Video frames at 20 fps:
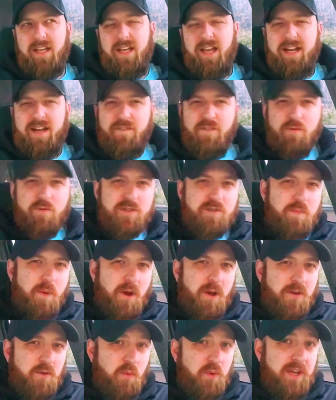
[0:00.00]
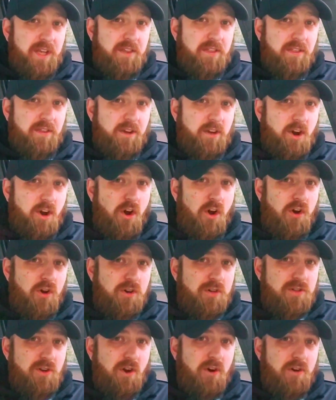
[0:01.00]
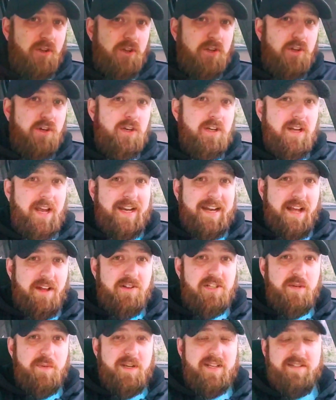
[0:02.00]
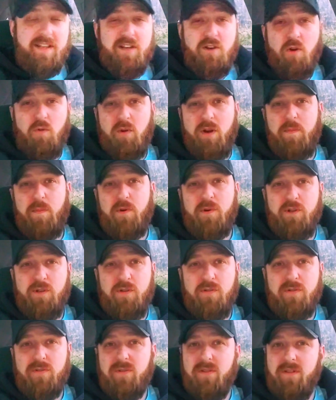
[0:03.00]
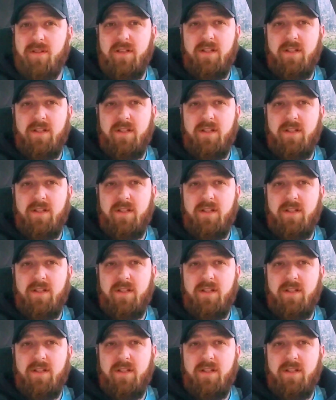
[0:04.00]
And if you respond with, "Cars aren't a good analogy because they don't reproduce,"